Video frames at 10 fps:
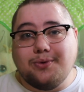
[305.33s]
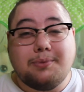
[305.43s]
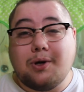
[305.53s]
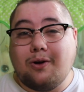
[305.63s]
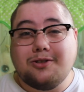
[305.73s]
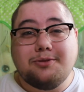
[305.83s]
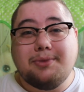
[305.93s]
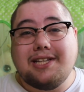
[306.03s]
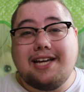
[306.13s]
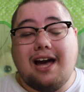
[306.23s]
But
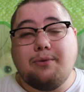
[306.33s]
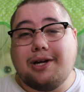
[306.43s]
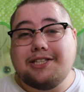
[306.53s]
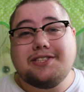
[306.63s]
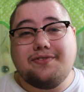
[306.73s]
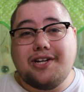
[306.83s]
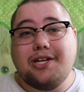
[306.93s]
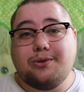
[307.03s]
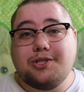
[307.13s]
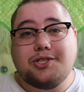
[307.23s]
ultimately, I want this
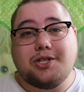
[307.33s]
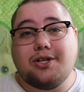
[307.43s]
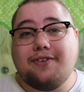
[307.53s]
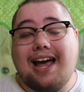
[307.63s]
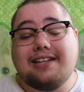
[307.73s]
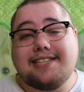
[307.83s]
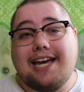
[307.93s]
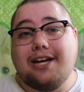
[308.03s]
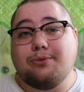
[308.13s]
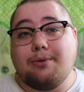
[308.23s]
video to serve as
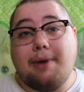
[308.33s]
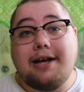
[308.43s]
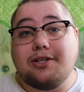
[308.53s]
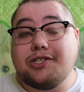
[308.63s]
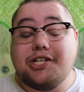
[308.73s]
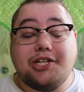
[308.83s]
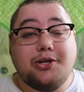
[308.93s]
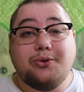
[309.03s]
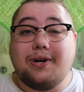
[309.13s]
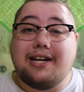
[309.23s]
a reminder to
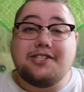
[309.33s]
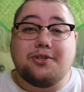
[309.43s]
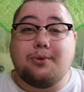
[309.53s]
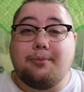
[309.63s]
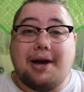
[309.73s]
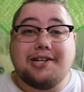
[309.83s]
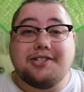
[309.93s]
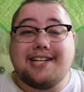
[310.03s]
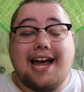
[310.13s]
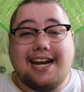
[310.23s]
you and as a
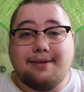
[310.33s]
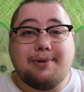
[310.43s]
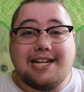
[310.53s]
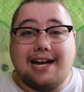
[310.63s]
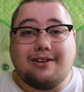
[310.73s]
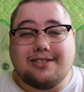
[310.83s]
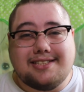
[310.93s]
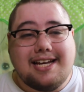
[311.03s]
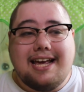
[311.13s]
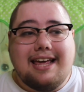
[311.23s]
reminder to anybody
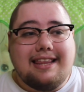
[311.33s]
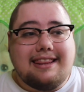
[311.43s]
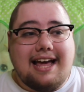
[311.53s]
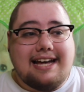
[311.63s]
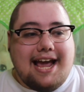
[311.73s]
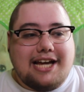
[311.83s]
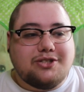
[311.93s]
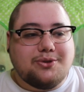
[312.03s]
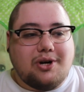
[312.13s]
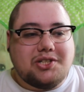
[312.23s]
else that
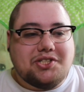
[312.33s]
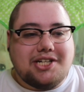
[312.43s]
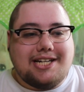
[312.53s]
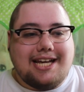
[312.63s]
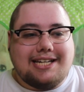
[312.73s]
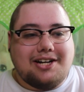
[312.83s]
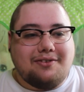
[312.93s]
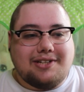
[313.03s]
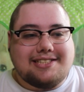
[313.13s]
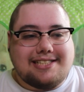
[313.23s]
age regression in and
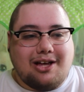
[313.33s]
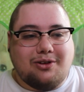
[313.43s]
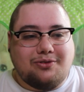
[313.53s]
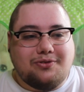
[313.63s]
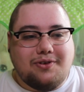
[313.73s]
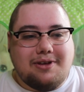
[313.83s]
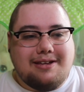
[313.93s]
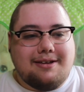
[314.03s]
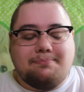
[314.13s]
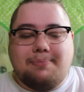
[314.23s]
of itself,
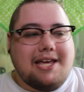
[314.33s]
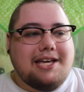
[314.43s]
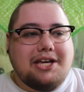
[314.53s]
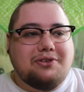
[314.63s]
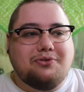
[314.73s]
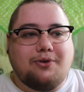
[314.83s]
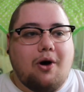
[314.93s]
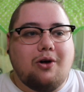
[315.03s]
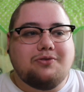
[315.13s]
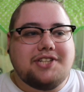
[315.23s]
it being
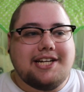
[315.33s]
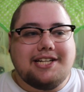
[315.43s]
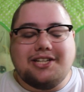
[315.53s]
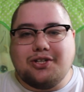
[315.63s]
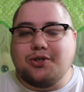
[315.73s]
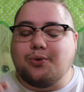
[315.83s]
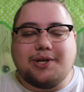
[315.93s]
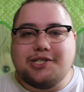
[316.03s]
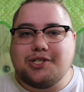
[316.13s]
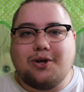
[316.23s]
involved in
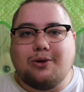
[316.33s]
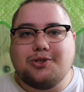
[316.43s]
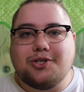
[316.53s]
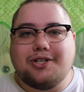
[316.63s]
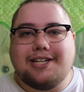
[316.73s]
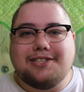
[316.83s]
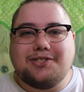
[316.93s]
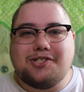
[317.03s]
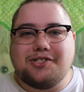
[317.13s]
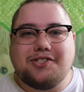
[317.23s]
cringe culture is
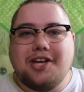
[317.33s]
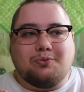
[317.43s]
just